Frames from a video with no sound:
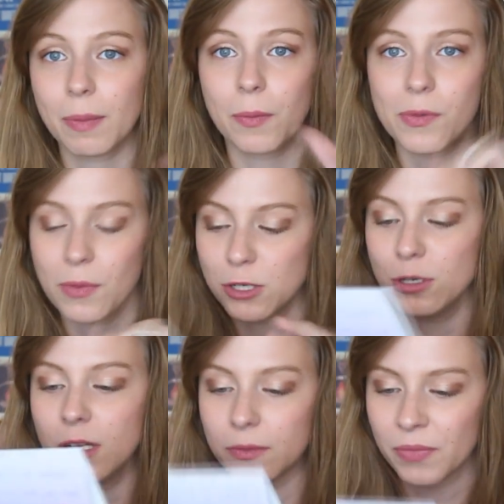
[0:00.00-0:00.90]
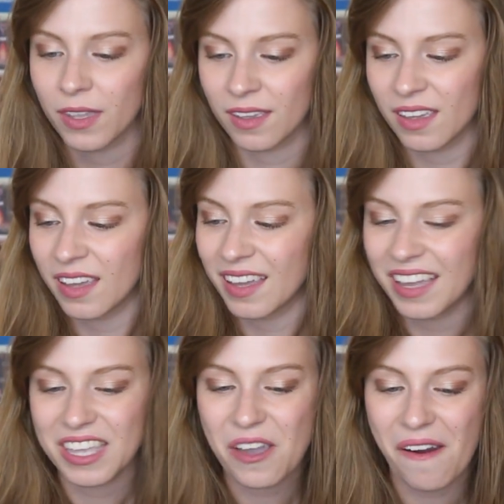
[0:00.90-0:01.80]
keep up with what you do.
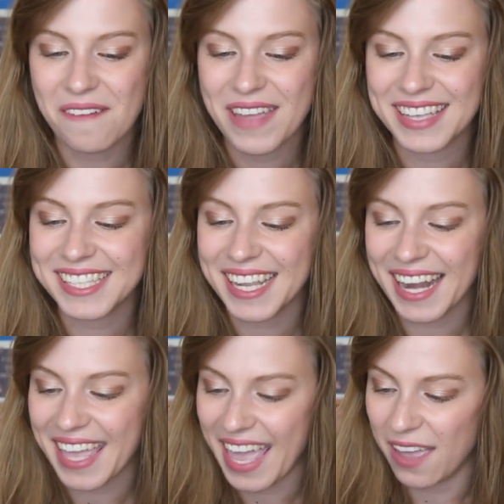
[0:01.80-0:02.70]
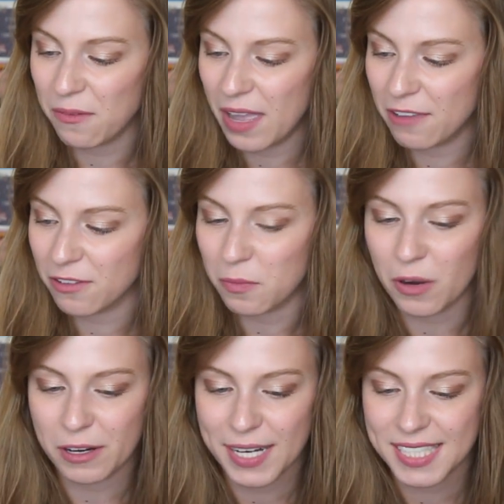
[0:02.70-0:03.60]
You are amazing and I can't wait for
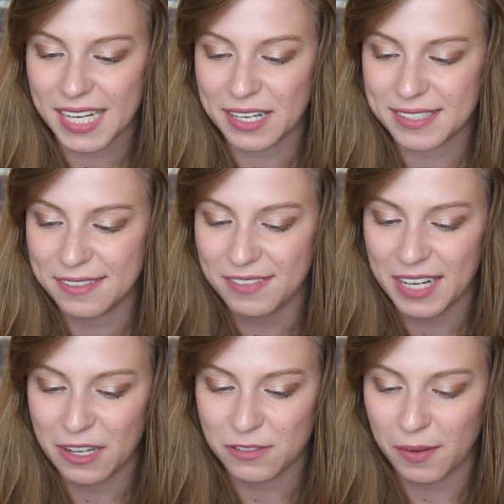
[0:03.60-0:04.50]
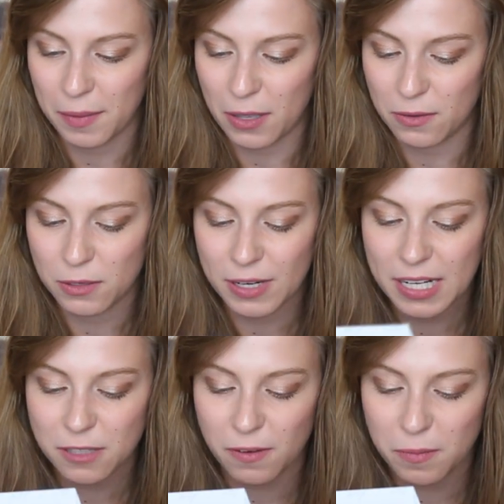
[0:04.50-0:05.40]
more great stickers and videos from you.
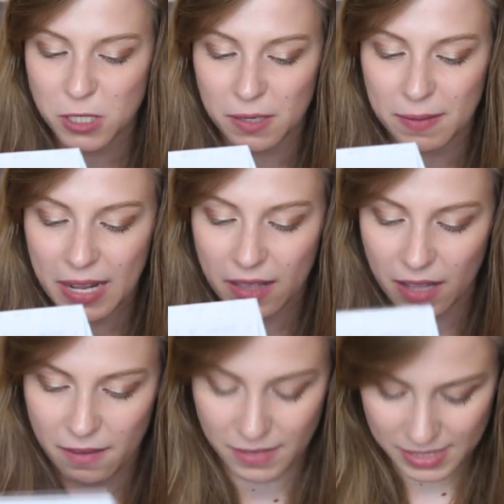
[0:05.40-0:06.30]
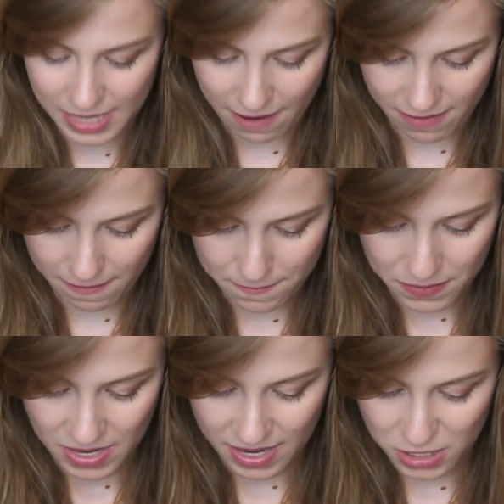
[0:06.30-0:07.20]
Greetings from Germany. Love, Steffi.
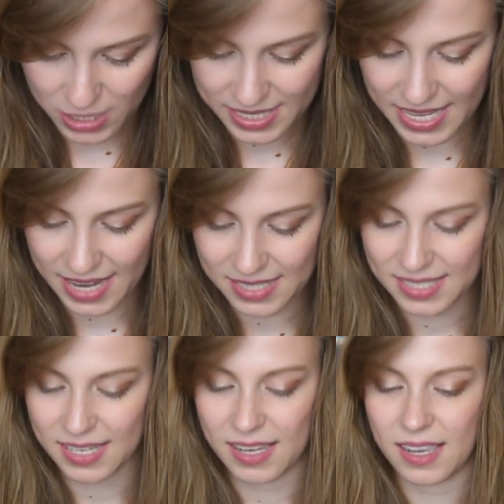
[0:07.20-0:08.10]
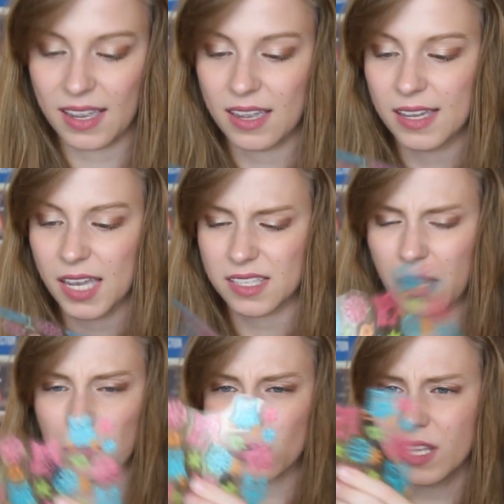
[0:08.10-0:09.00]
She sent
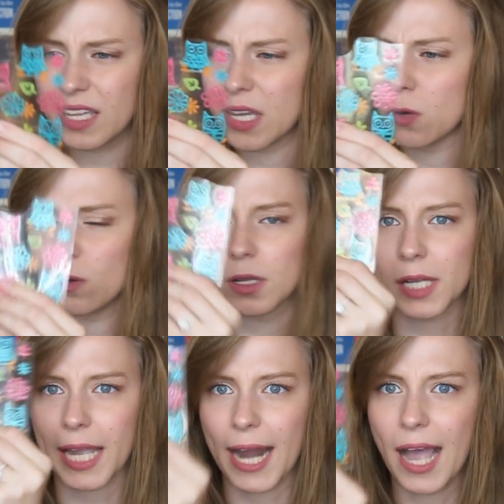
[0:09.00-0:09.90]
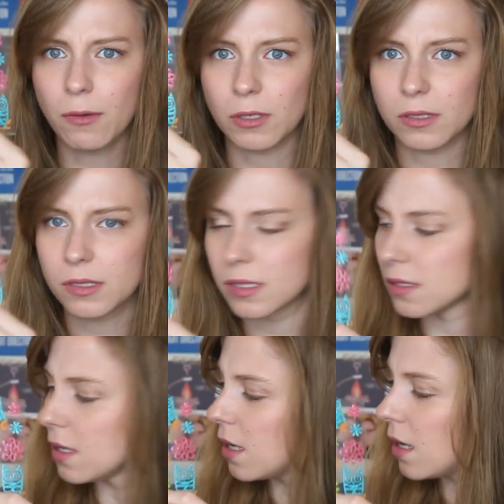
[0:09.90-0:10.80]
some really cool looking
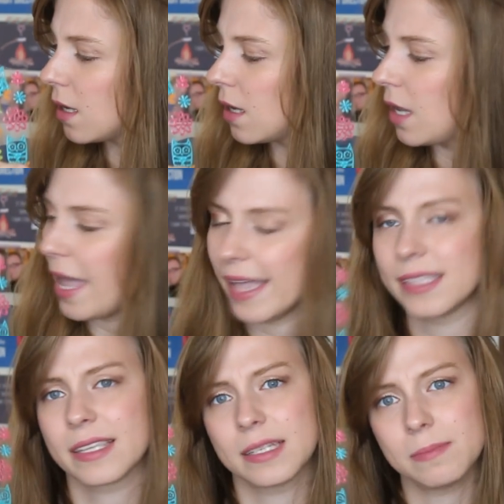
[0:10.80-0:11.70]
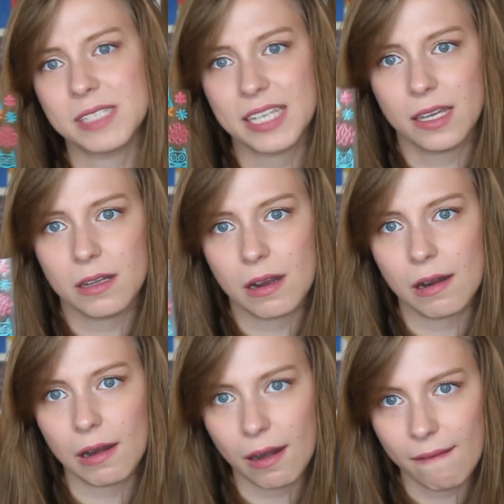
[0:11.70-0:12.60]
owls and some
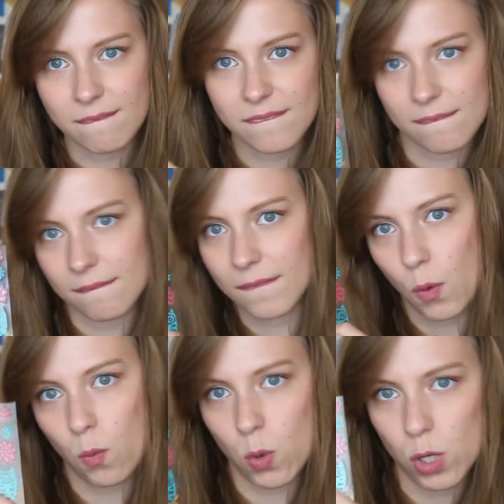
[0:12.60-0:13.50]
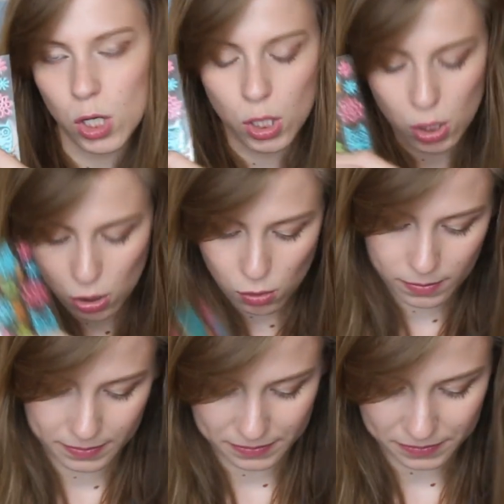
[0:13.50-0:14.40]
deer. Woo!